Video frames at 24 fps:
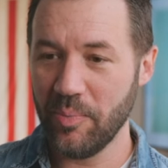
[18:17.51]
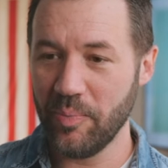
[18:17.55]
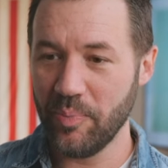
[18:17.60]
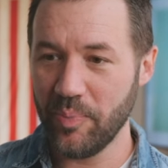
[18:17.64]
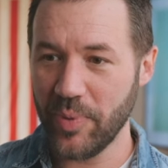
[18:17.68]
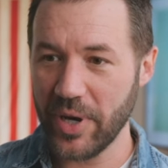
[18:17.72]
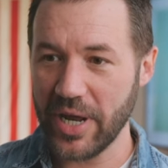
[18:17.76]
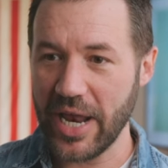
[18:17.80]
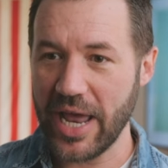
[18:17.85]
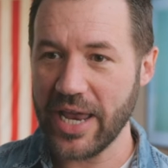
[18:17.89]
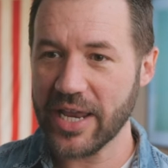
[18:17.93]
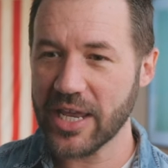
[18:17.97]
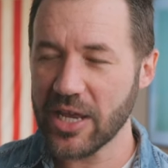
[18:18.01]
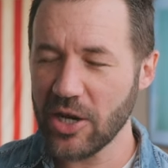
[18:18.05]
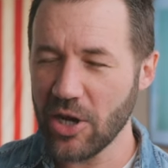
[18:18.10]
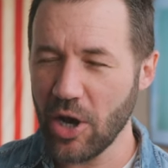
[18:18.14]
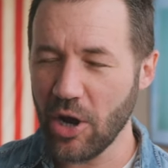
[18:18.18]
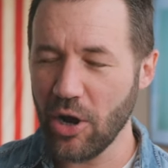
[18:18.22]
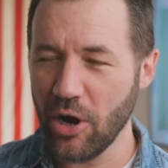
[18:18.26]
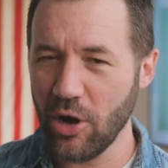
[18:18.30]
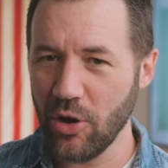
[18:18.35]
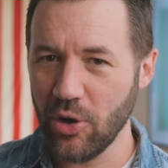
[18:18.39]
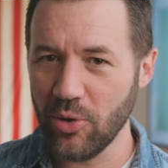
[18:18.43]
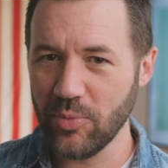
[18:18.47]
but I can
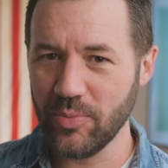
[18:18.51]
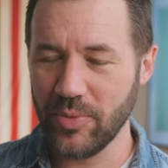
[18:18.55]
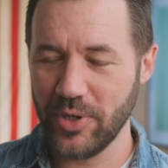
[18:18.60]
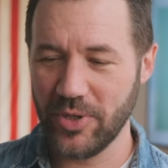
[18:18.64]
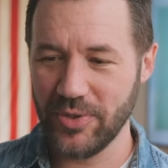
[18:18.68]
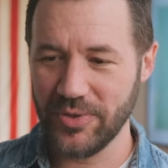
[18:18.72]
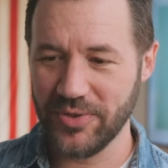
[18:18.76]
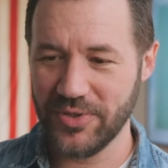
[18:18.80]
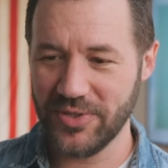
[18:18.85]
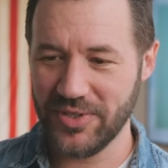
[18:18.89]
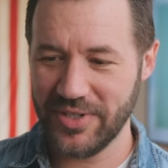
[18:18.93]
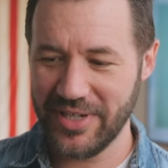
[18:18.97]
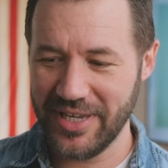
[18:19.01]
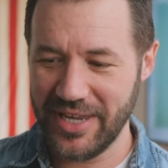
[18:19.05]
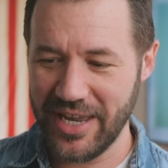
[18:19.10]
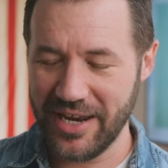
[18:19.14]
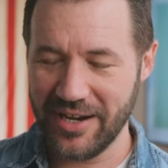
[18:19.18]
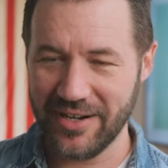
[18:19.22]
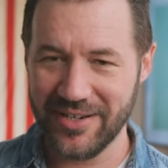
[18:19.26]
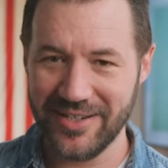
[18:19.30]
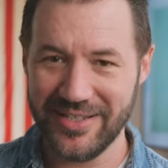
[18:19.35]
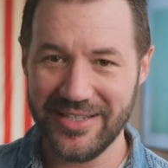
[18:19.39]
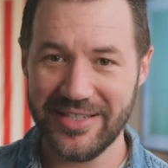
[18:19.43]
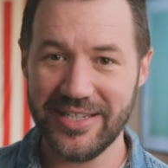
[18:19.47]
almost
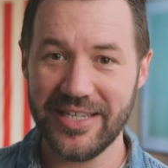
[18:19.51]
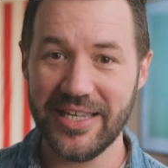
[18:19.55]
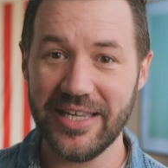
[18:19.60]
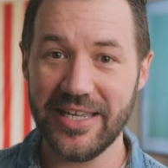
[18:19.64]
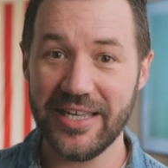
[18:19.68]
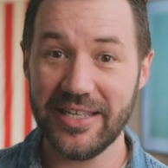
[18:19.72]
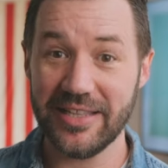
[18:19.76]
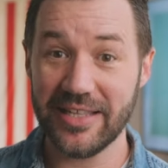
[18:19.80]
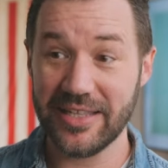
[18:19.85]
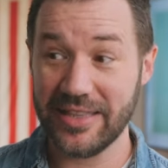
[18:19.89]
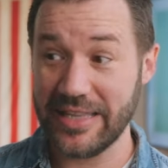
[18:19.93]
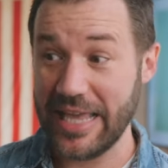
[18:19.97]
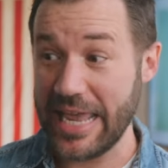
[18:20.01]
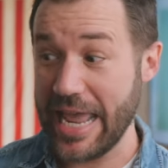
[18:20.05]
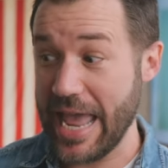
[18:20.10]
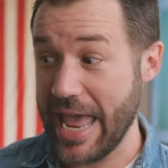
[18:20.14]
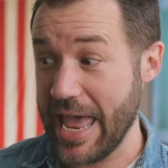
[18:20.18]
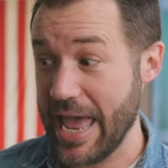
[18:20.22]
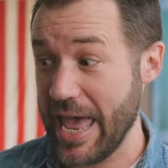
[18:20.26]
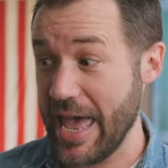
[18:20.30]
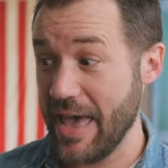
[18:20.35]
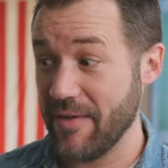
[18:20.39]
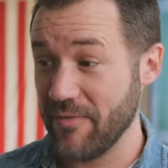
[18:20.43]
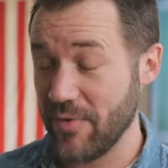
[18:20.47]
guarantee that they
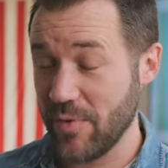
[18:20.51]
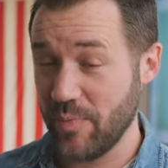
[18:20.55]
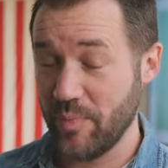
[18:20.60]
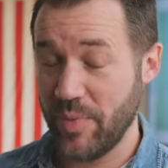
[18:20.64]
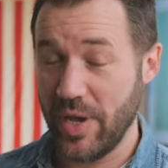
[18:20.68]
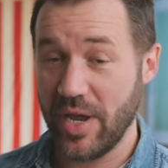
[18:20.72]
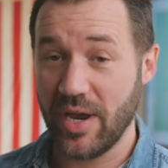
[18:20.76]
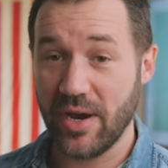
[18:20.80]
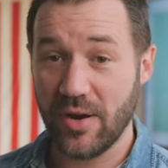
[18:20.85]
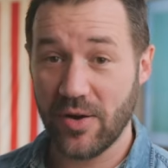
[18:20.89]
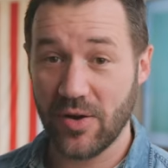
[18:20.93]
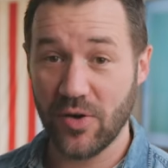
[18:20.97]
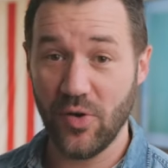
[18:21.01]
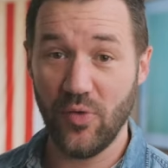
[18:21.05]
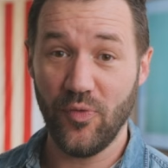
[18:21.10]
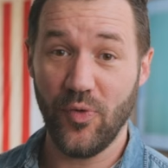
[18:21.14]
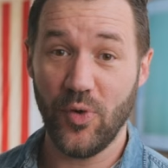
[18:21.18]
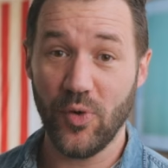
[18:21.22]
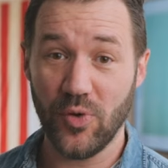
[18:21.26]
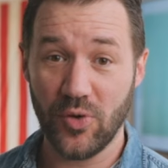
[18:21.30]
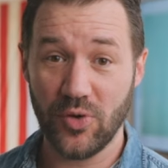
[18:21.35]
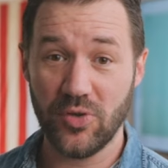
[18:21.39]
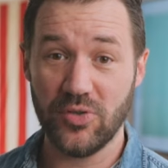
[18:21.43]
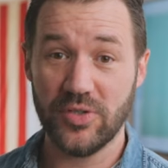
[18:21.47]
have a pair of
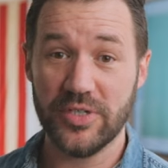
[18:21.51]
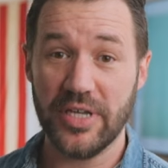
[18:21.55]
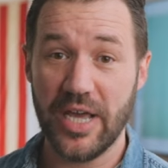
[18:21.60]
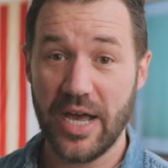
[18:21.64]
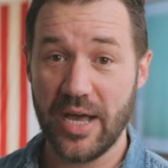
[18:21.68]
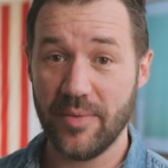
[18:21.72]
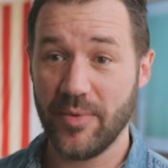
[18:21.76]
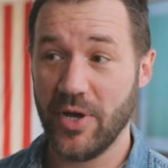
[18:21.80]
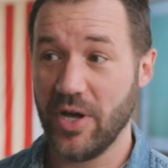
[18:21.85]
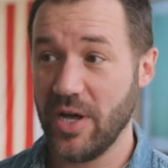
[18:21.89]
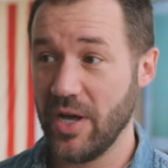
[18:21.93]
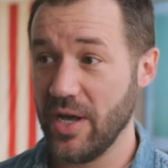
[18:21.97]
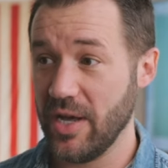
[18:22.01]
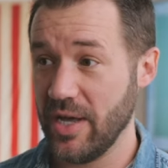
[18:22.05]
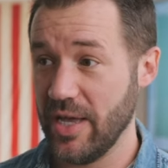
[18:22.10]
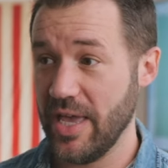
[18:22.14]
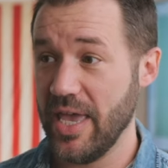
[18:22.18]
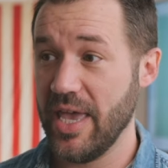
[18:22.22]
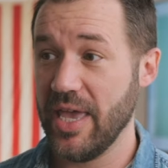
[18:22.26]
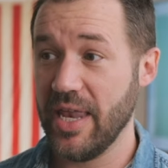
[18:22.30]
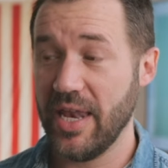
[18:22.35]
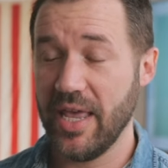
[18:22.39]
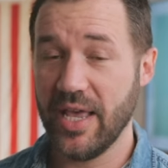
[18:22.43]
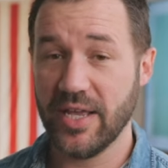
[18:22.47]
old Yamaha
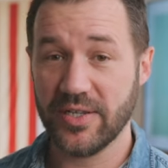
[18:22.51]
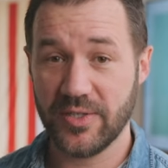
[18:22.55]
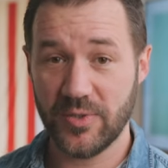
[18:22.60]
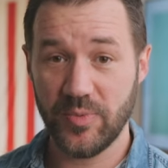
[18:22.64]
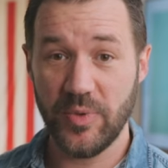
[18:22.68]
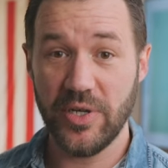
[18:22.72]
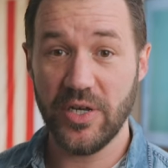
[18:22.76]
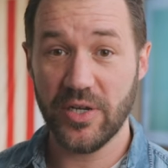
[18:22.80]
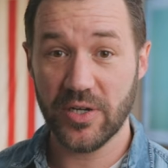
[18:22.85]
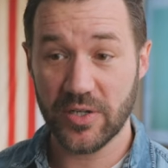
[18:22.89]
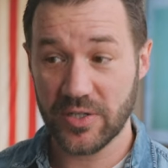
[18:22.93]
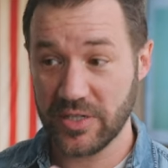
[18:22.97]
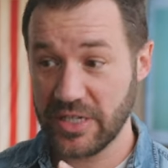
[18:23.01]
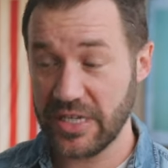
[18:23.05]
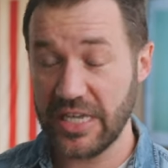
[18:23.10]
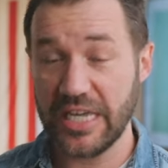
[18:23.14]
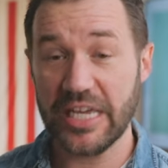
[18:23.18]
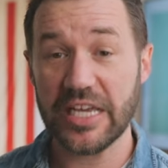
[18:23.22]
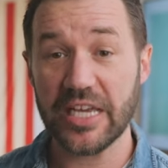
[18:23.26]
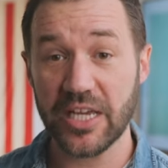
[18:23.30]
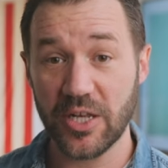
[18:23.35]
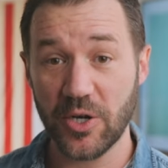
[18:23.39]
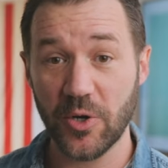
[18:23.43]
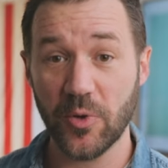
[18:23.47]
N S speakers
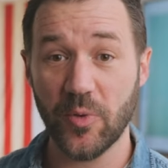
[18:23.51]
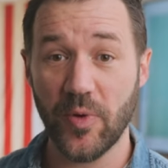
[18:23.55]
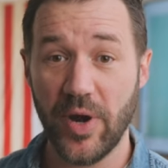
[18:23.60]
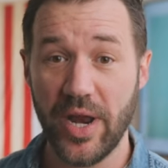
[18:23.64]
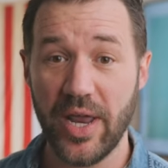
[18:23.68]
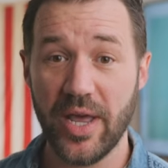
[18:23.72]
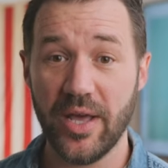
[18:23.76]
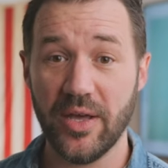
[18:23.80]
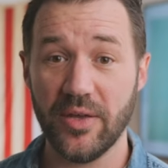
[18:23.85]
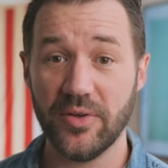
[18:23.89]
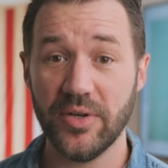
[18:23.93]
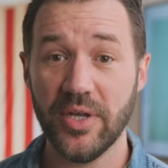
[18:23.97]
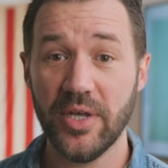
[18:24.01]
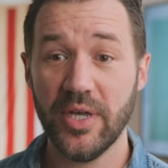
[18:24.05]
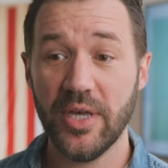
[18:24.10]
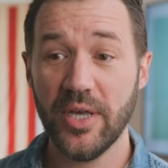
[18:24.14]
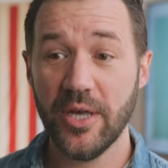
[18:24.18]
kicking around